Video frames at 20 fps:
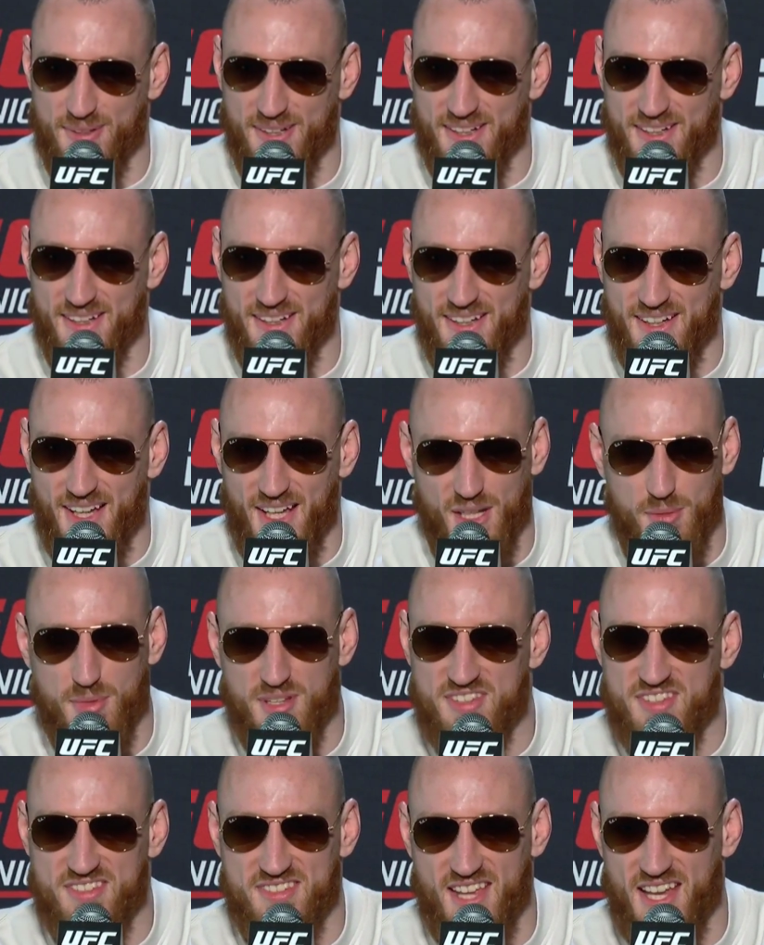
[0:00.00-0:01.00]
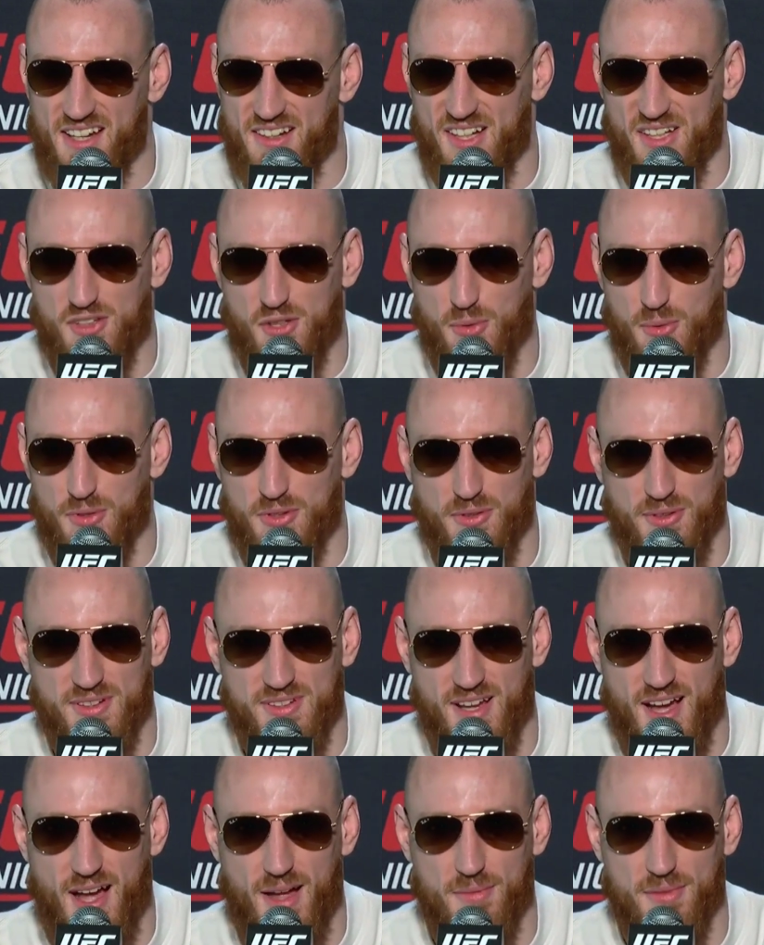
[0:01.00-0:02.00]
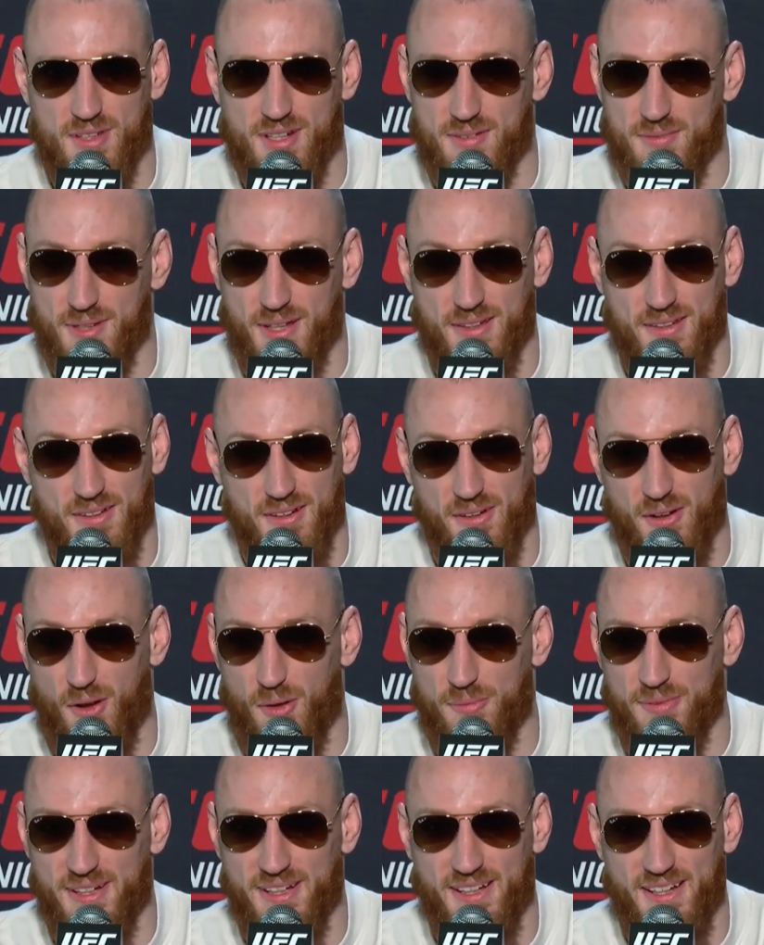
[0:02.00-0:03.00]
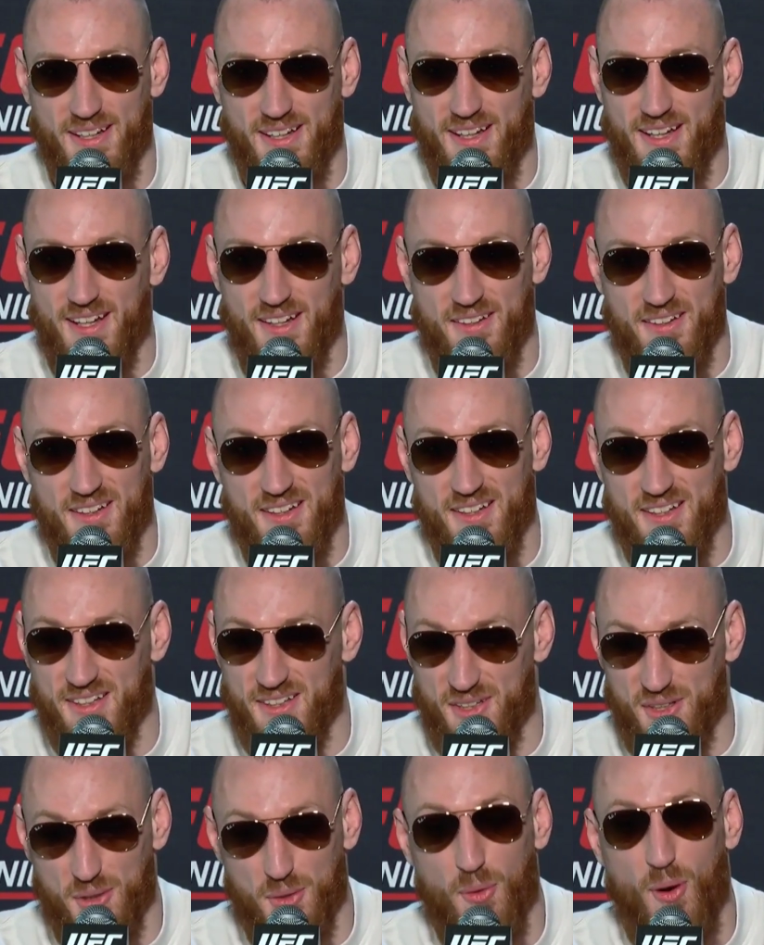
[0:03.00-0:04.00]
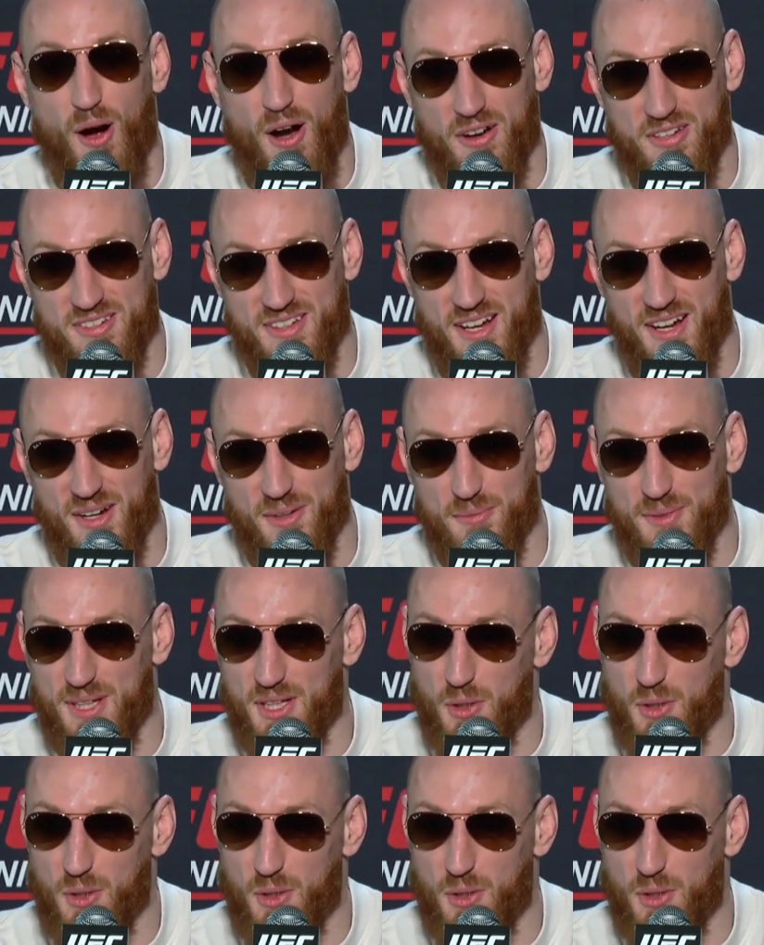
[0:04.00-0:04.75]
And he must have said it like 2 or 3 times. And I'm like, look, homie, you are scared of me.